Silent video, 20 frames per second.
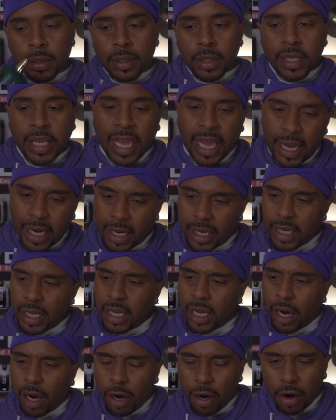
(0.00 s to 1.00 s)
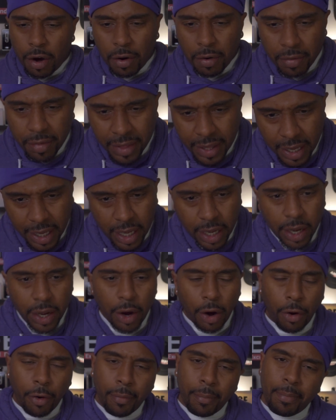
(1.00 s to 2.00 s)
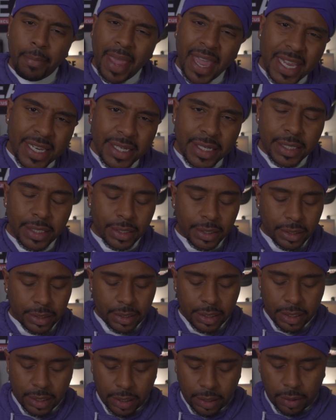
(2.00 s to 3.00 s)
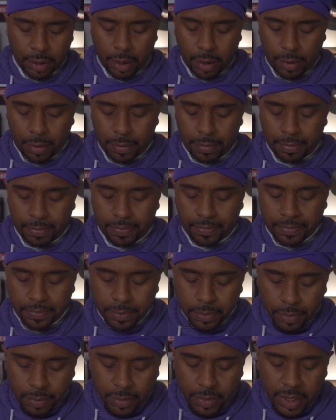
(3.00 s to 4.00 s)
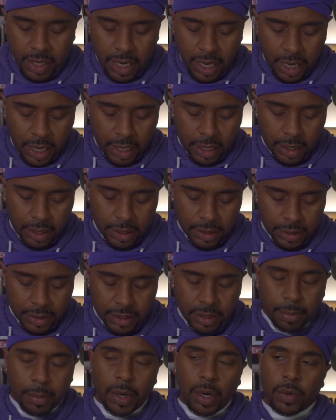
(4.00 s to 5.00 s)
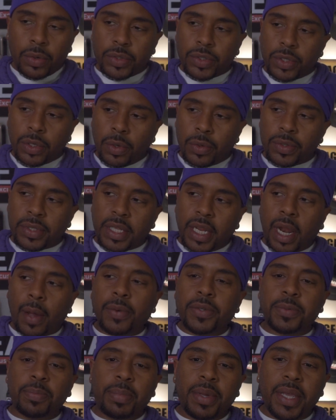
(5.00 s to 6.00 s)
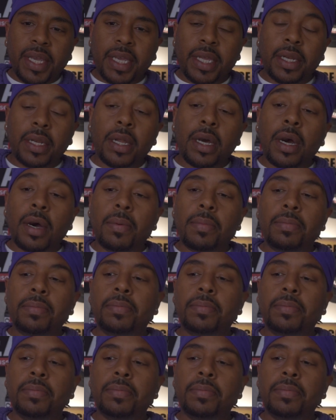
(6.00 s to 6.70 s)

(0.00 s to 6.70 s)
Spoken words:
kind of a little earthy, herbaceous, you know. And some of those notes that I was picking up